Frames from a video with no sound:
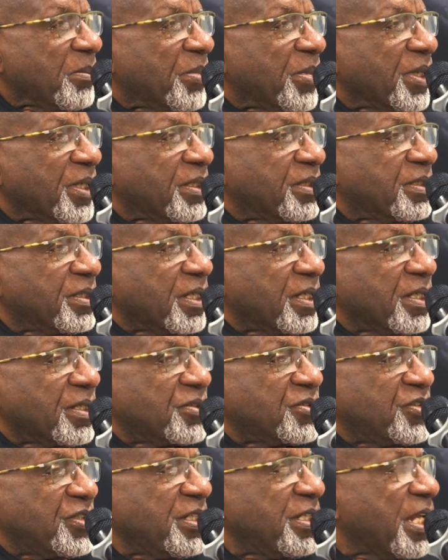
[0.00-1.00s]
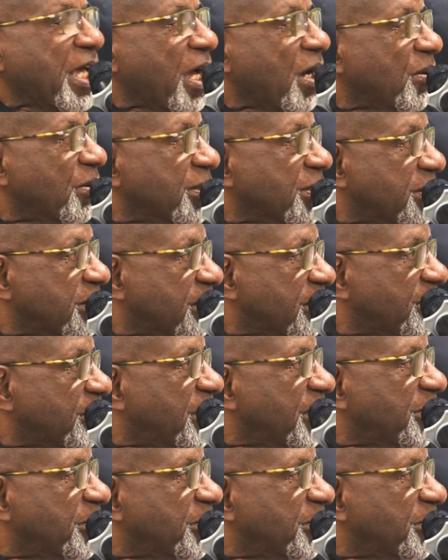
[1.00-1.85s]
But she now is